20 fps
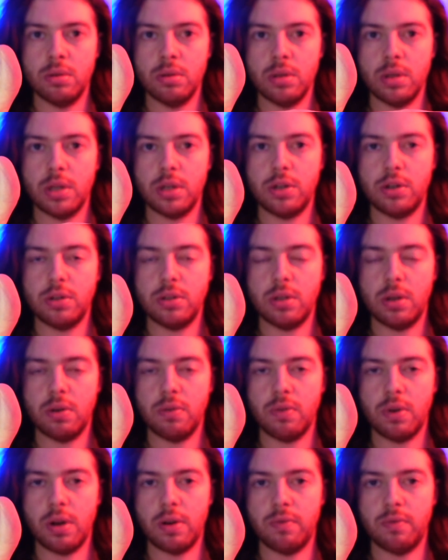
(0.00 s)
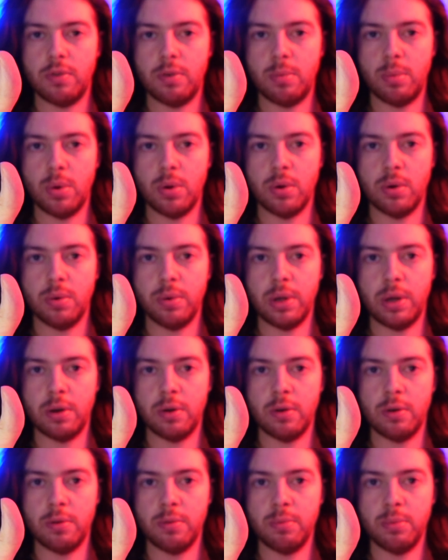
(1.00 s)
Get yourself comfortable. We
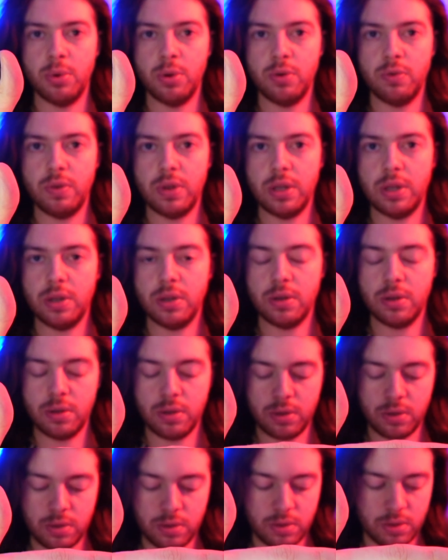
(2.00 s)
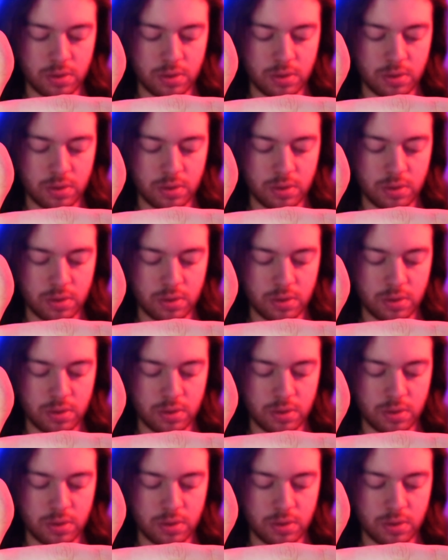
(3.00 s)
are removing